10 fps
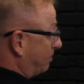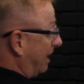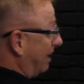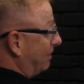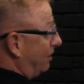
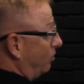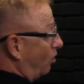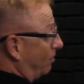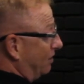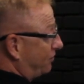payment
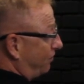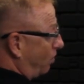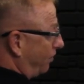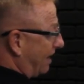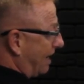normally is
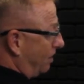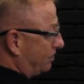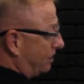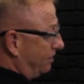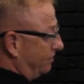
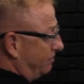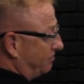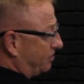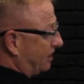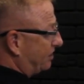
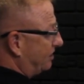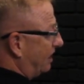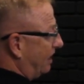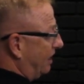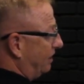$4,000, 6
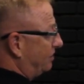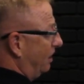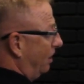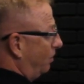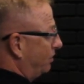days.
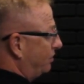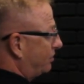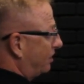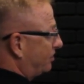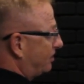We're
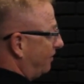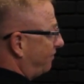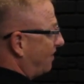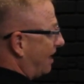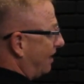just going to say
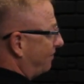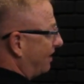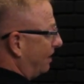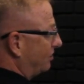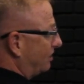
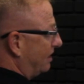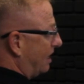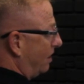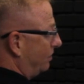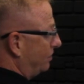
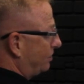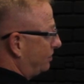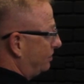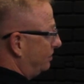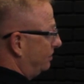$5,000.